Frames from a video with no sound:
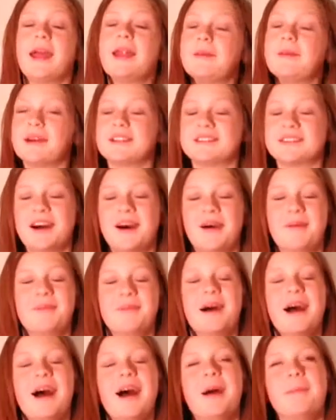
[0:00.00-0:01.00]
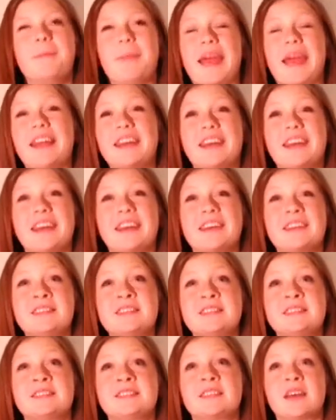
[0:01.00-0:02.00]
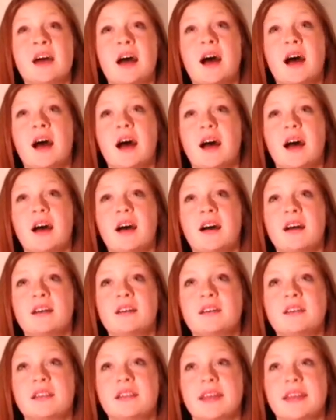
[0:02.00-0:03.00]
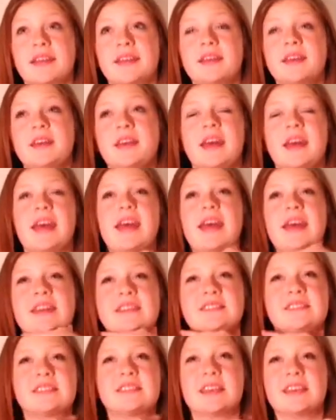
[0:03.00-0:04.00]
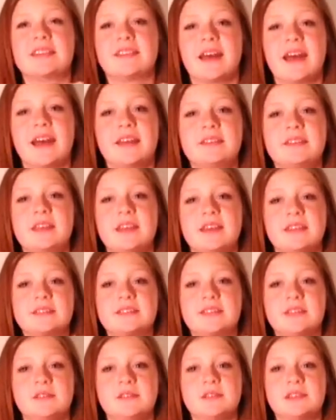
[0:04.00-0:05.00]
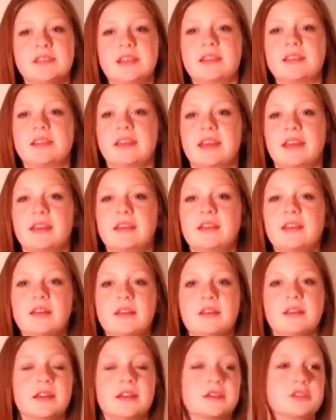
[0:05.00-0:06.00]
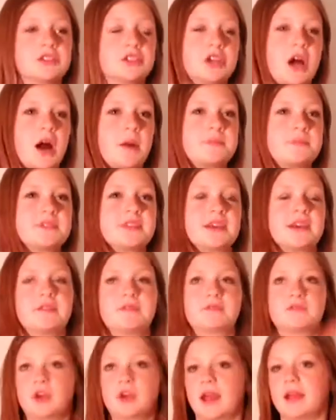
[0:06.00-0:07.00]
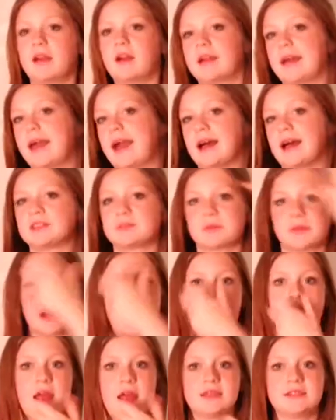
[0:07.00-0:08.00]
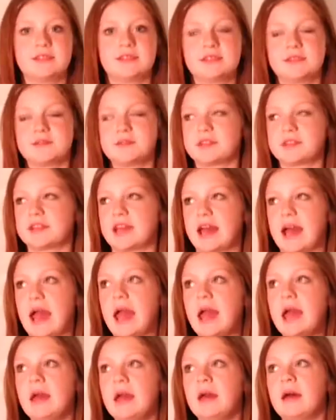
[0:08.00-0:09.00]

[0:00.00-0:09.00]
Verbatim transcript: Anyways, um, mannequins, uh, like heads, like the head things that you see at like like shops, like trying on hats with eyes and stuff like that.